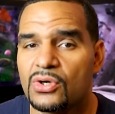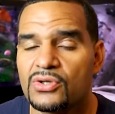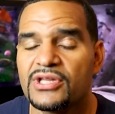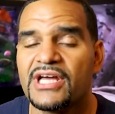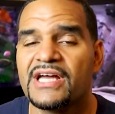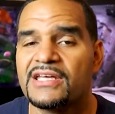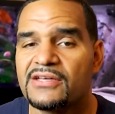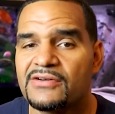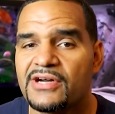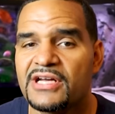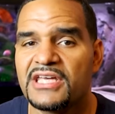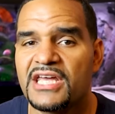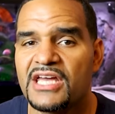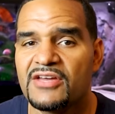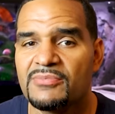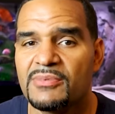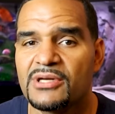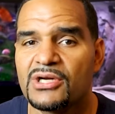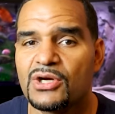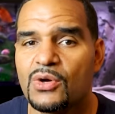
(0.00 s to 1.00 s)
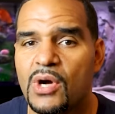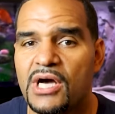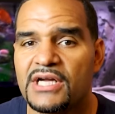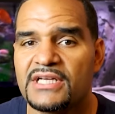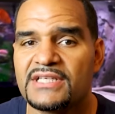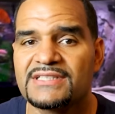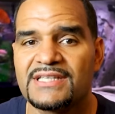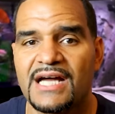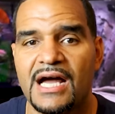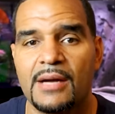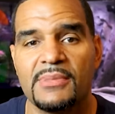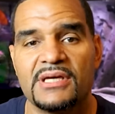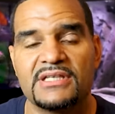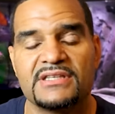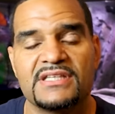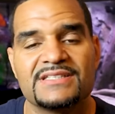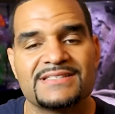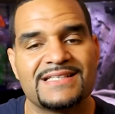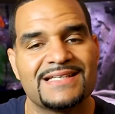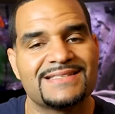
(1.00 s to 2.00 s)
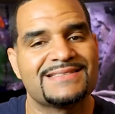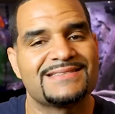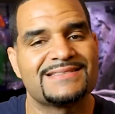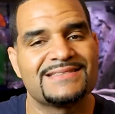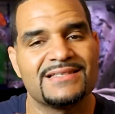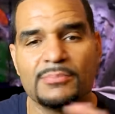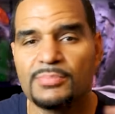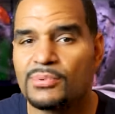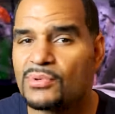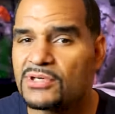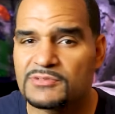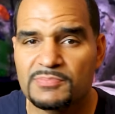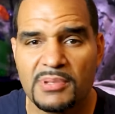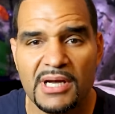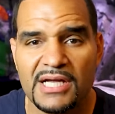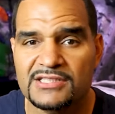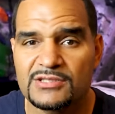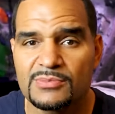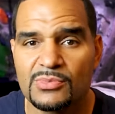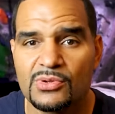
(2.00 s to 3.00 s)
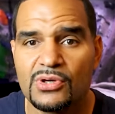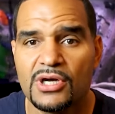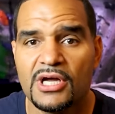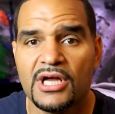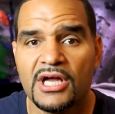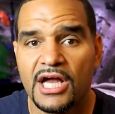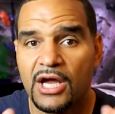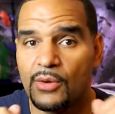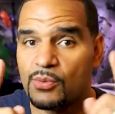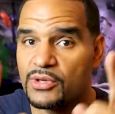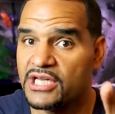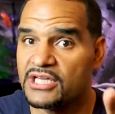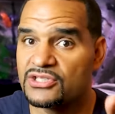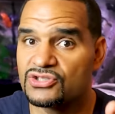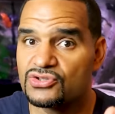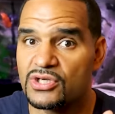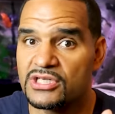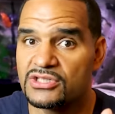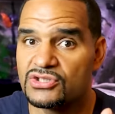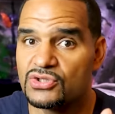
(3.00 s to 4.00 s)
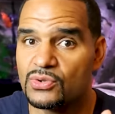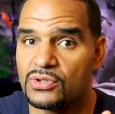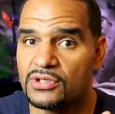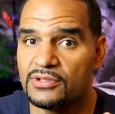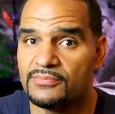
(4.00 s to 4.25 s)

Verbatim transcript: Know that here at KaveMan Aquatics, I make things as simple as possible and we get straight to